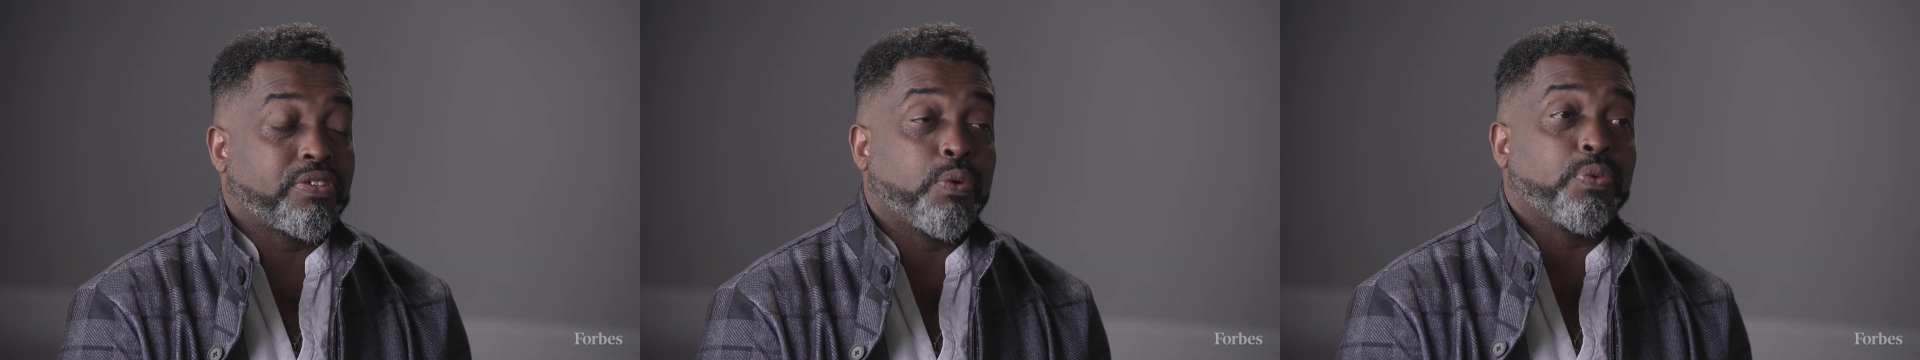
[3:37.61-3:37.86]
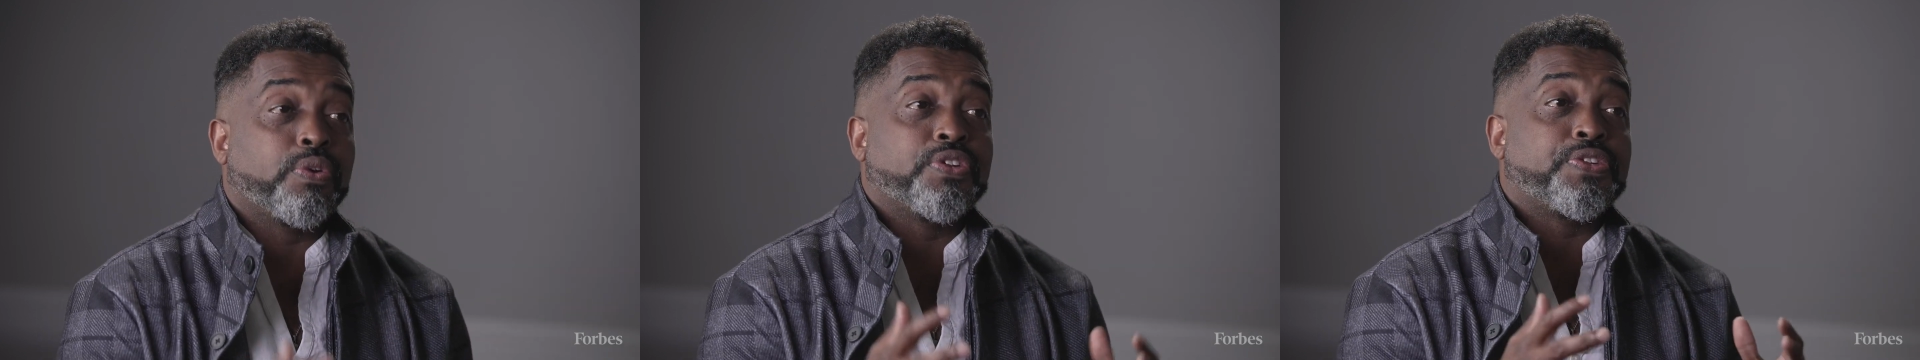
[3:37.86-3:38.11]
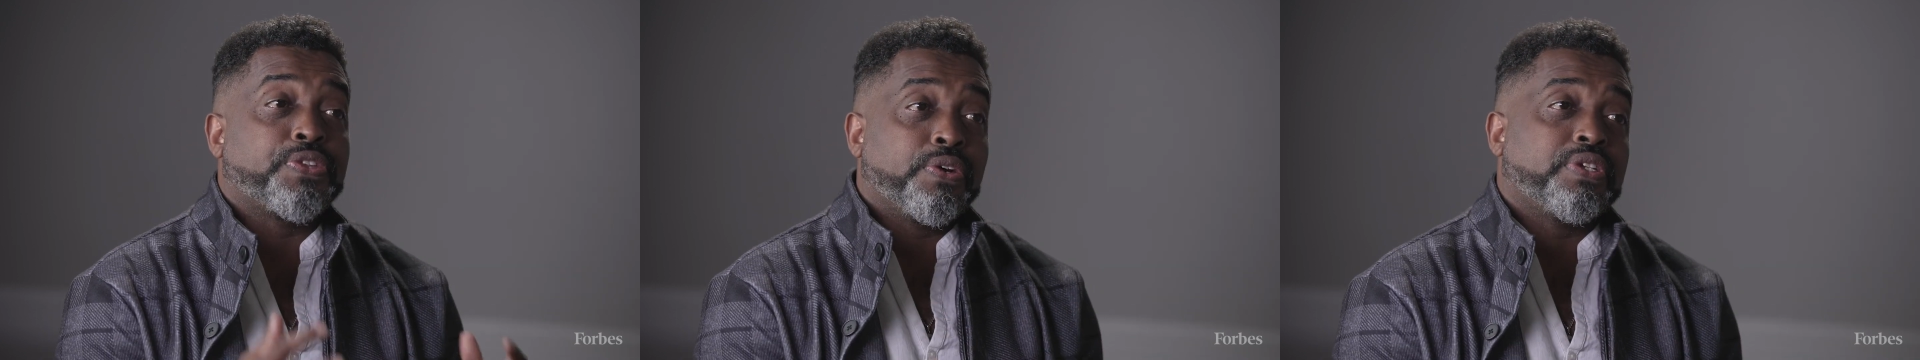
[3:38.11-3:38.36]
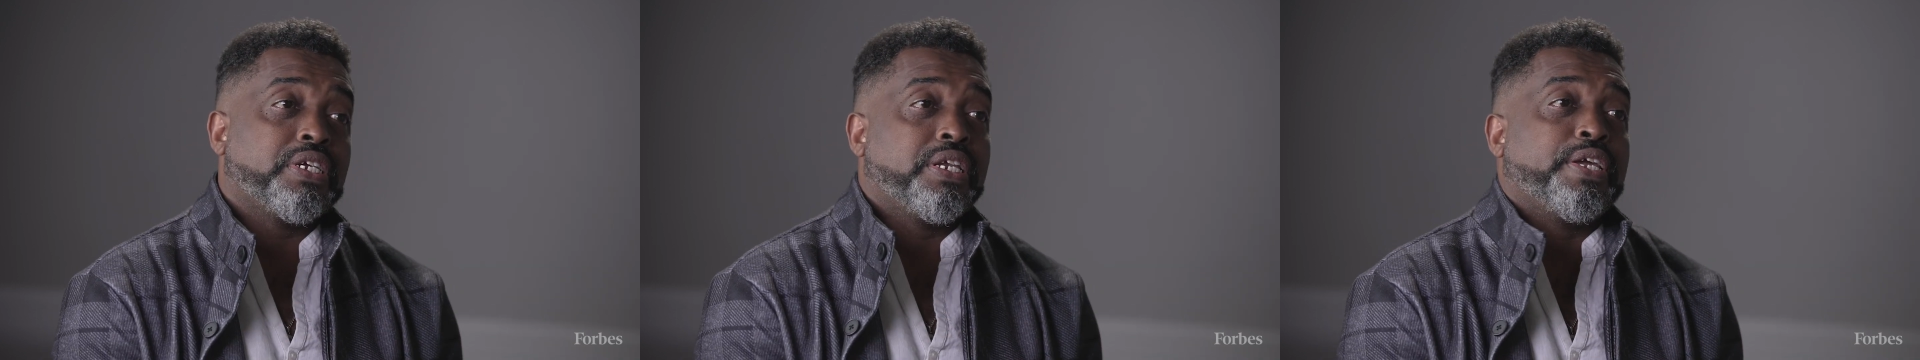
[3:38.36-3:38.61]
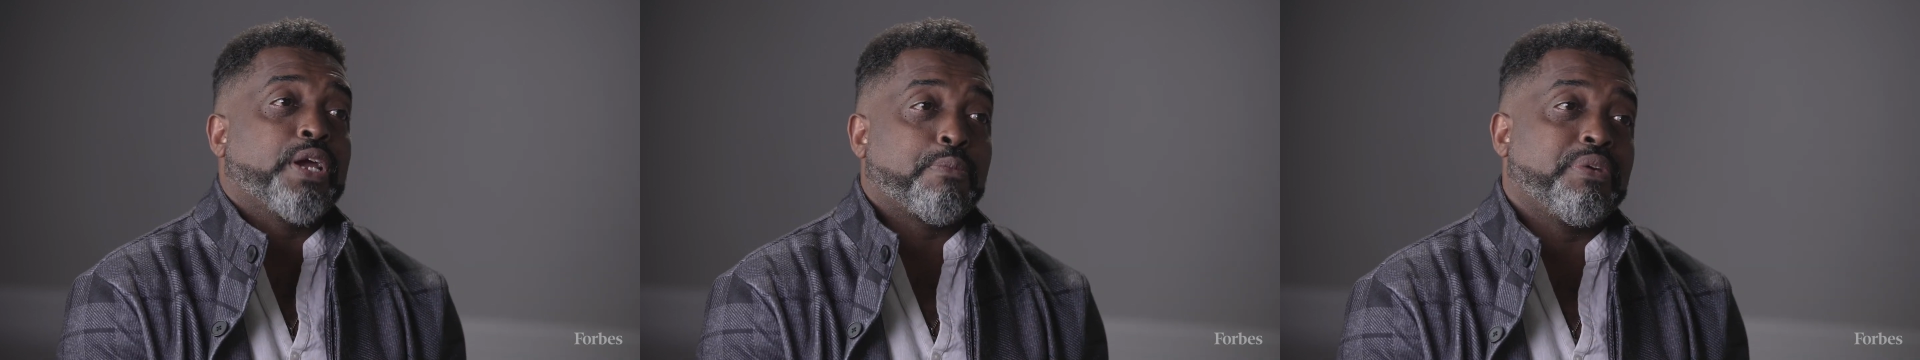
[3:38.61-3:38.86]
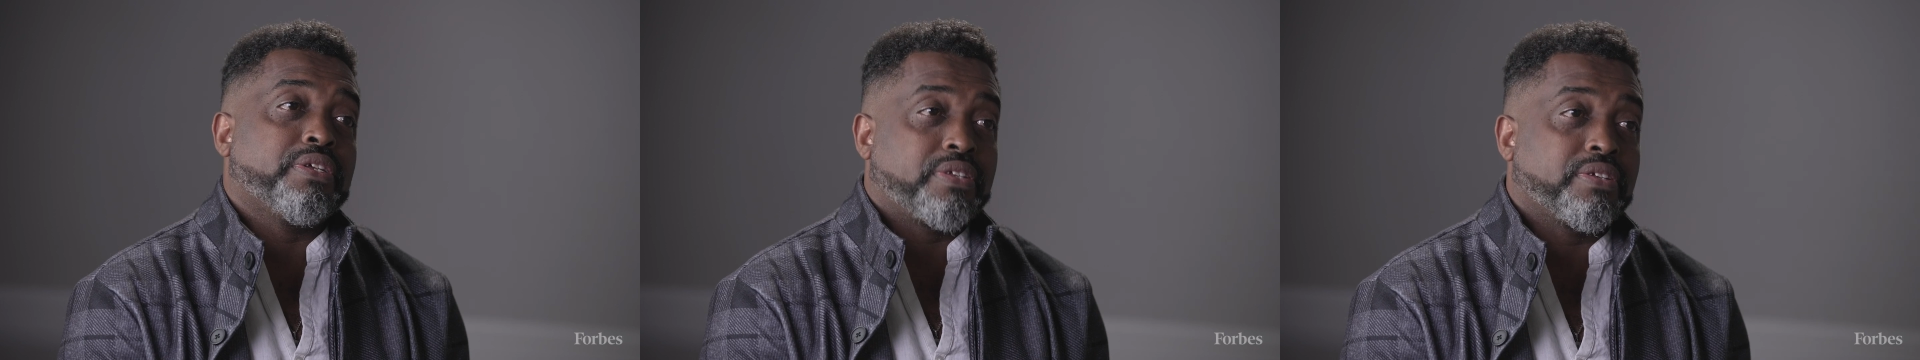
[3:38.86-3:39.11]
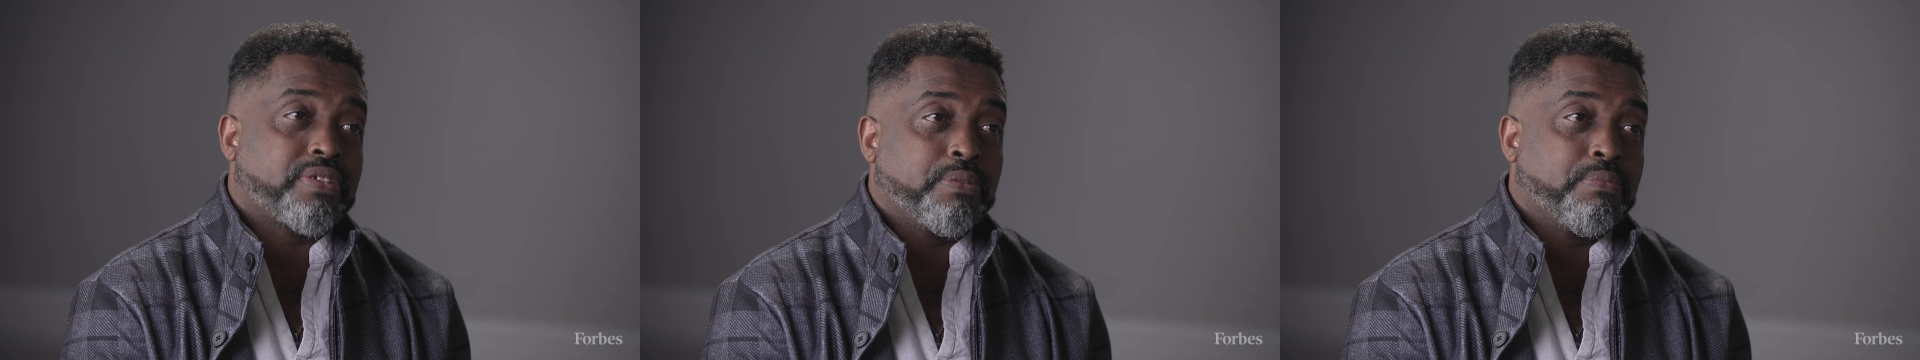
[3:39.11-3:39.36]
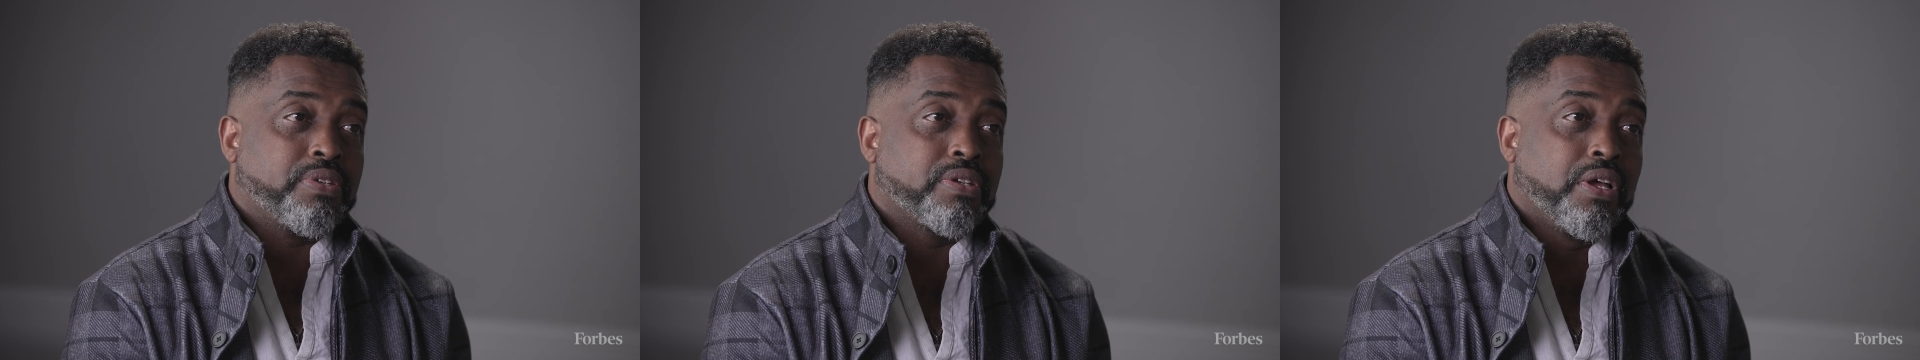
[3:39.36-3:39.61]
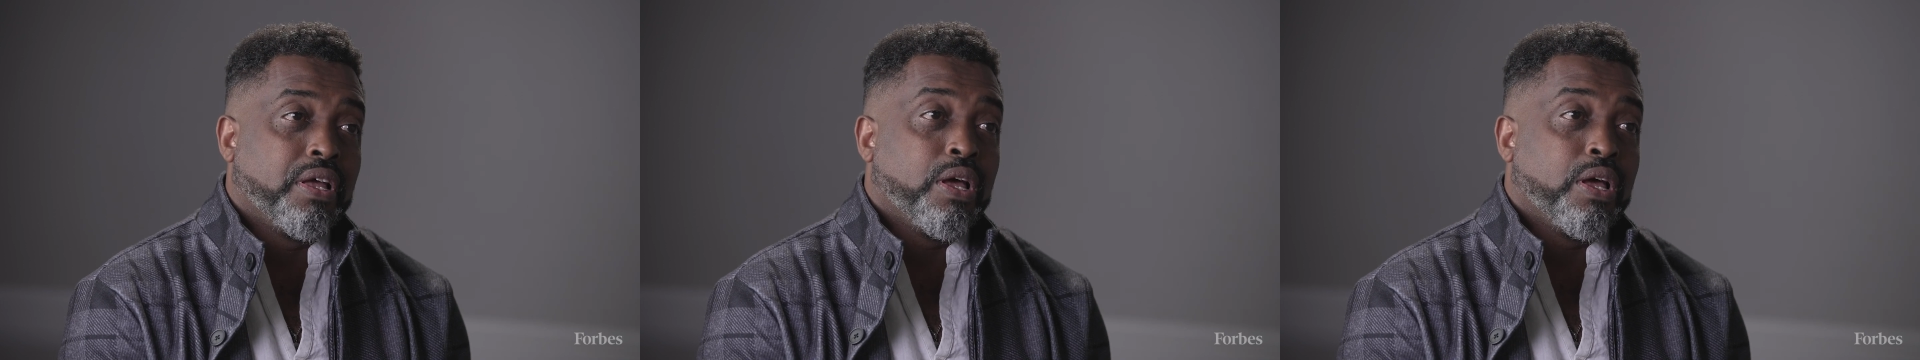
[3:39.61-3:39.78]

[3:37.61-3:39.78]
So there was thirteen E R P systems.